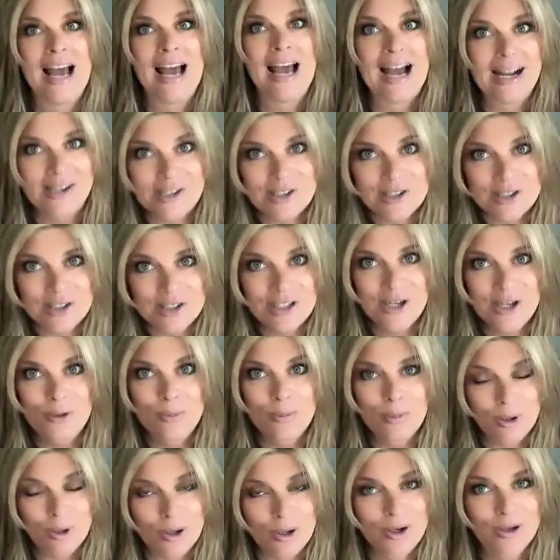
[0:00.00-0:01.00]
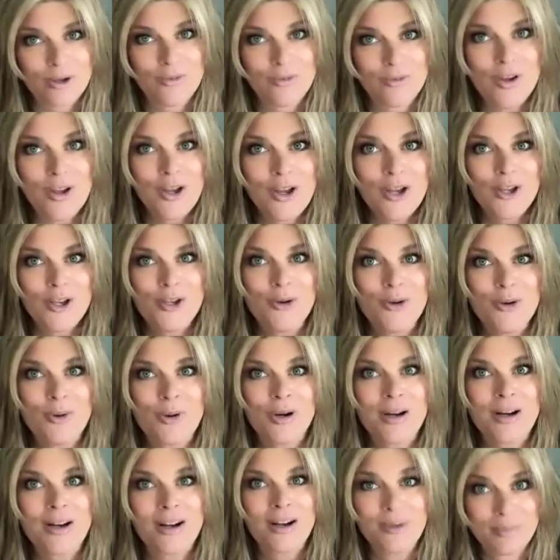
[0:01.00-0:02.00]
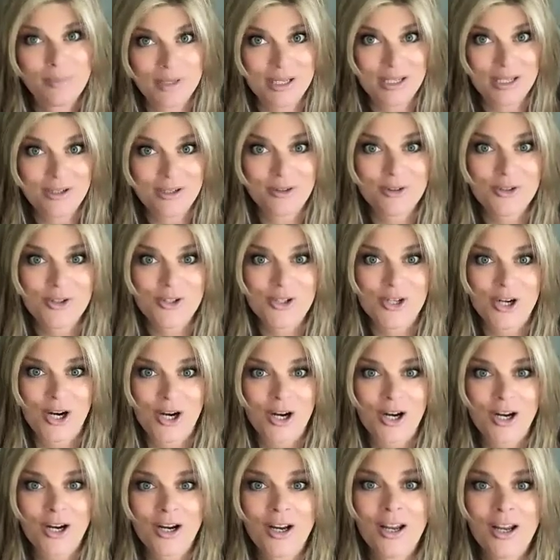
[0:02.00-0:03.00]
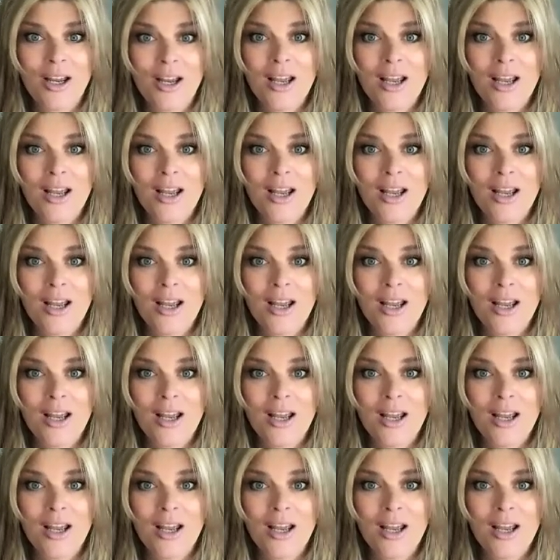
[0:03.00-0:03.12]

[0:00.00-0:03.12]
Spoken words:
actually are part of your company culture.